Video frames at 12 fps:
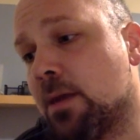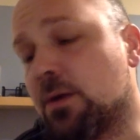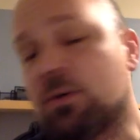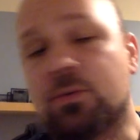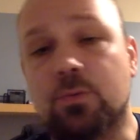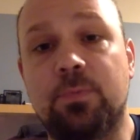
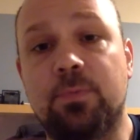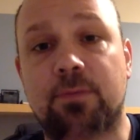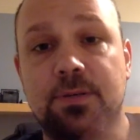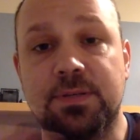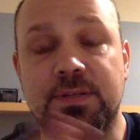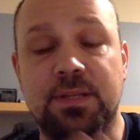group
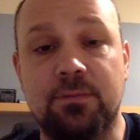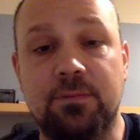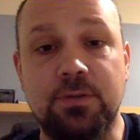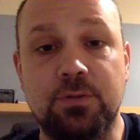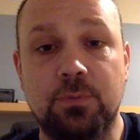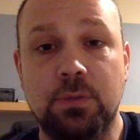versus
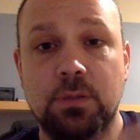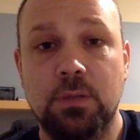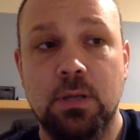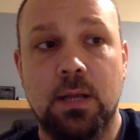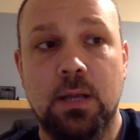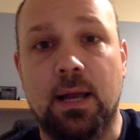individual.
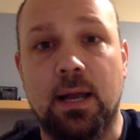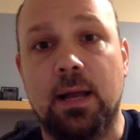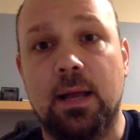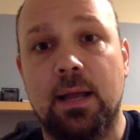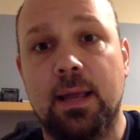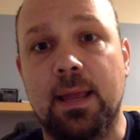
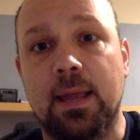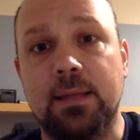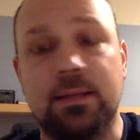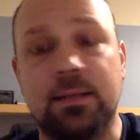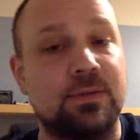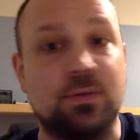
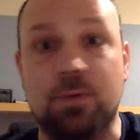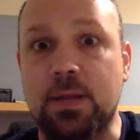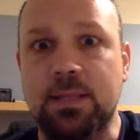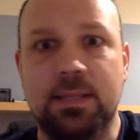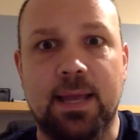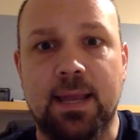And it's
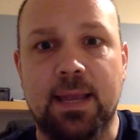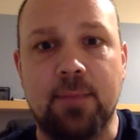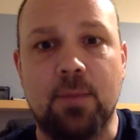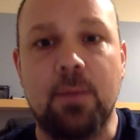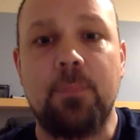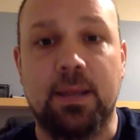great that
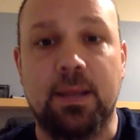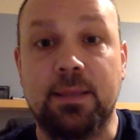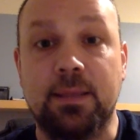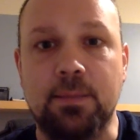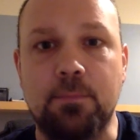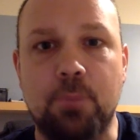came up, and I
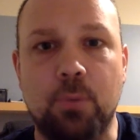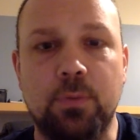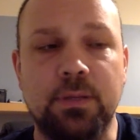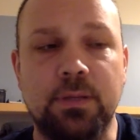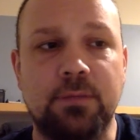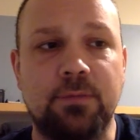think that
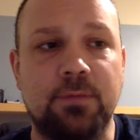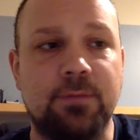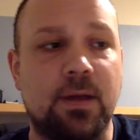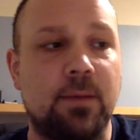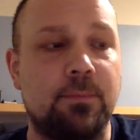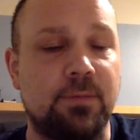both need to
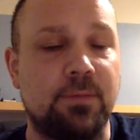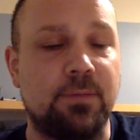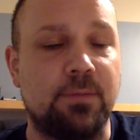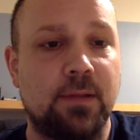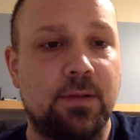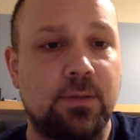be
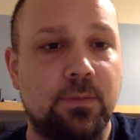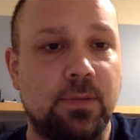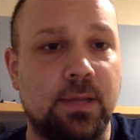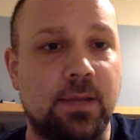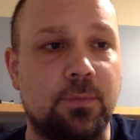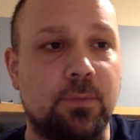valued.
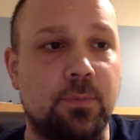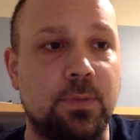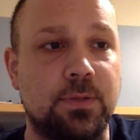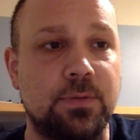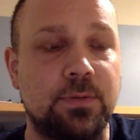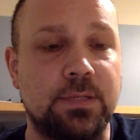Like
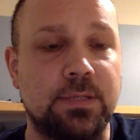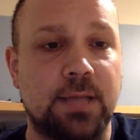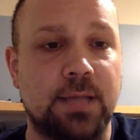we do need to